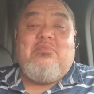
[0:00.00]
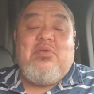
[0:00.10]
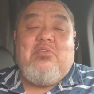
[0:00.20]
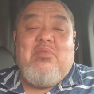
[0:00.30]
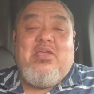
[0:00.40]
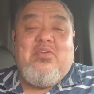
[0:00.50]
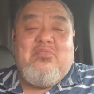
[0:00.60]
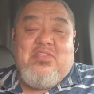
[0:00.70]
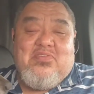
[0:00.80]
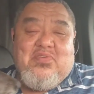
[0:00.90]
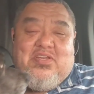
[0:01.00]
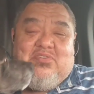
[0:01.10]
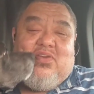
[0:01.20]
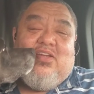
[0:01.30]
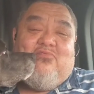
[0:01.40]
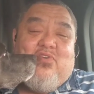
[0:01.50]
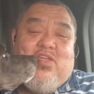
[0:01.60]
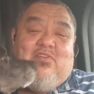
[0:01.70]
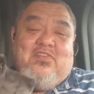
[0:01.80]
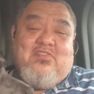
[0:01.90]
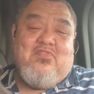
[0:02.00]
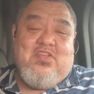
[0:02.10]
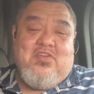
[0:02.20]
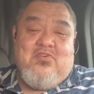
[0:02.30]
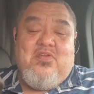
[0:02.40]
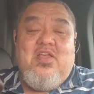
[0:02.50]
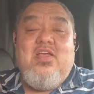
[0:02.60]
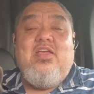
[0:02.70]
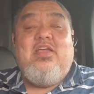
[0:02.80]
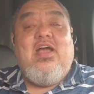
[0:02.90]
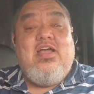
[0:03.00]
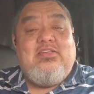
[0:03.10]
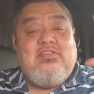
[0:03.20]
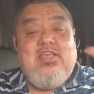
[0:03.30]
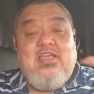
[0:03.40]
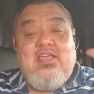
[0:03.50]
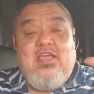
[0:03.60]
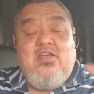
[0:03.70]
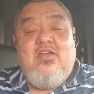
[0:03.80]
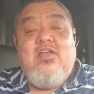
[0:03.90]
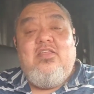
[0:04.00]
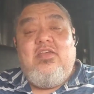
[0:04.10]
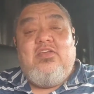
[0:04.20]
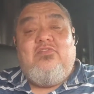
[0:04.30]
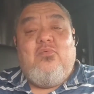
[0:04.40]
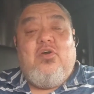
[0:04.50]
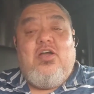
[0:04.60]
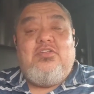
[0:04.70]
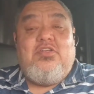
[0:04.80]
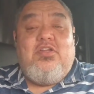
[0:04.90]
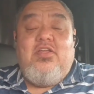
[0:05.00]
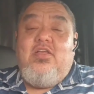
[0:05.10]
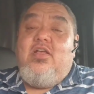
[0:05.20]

I'm going to make good with the treaties right after we get off this video. Guys, take care. Thanks for watching.